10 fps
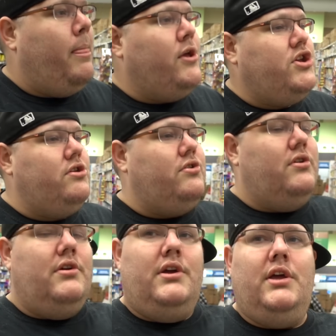Dude, you, you're
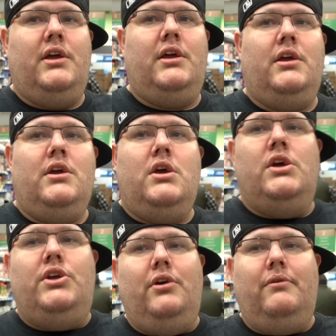psycho.
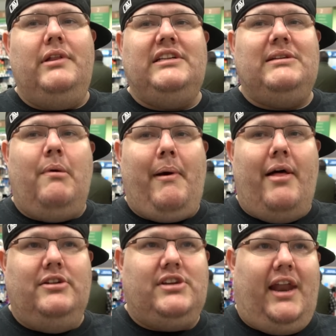You don't really seem
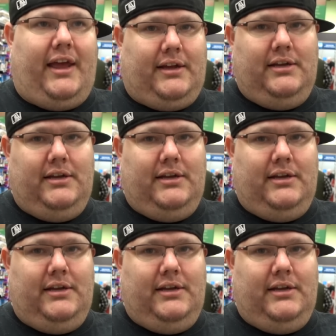apologetic.